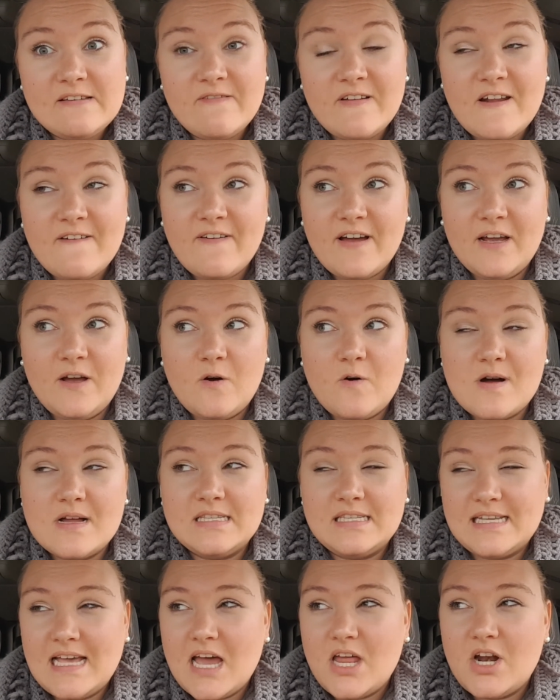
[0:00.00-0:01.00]
Even if I go
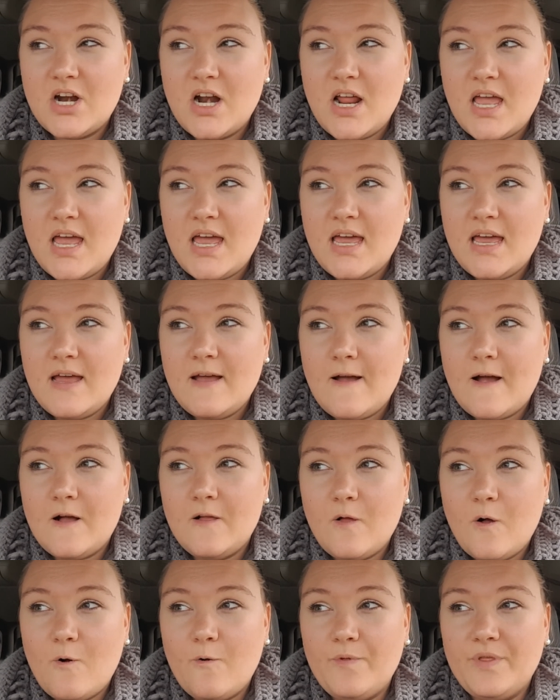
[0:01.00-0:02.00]
on Saturday,
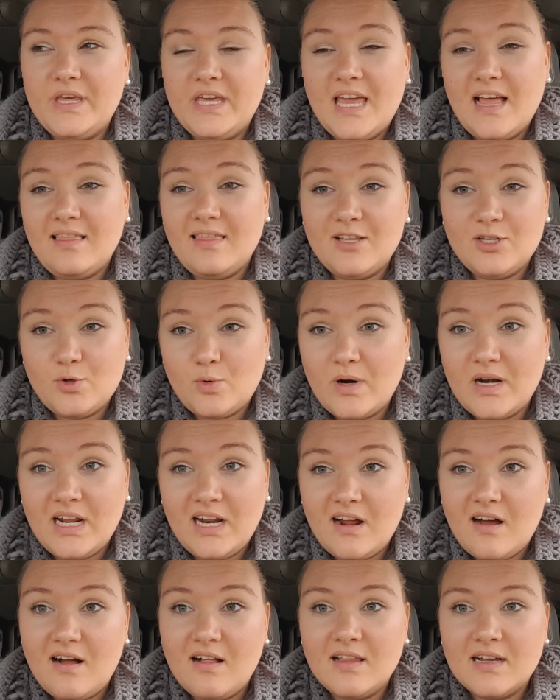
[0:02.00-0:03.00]
I'll only get the
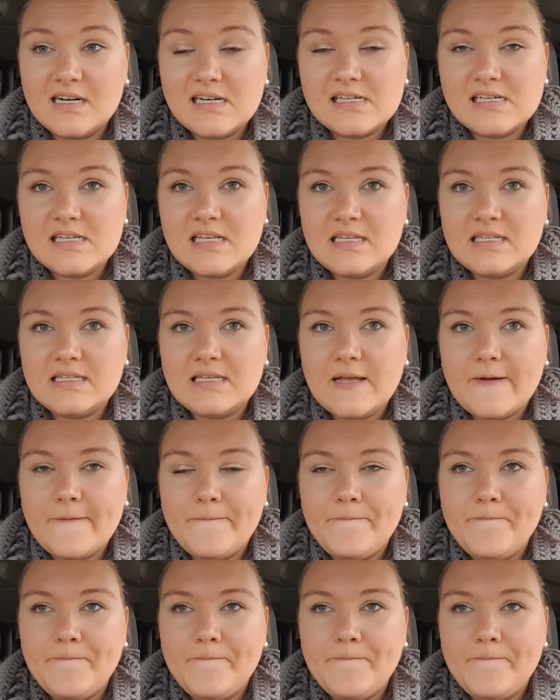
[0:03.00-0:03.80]
$20.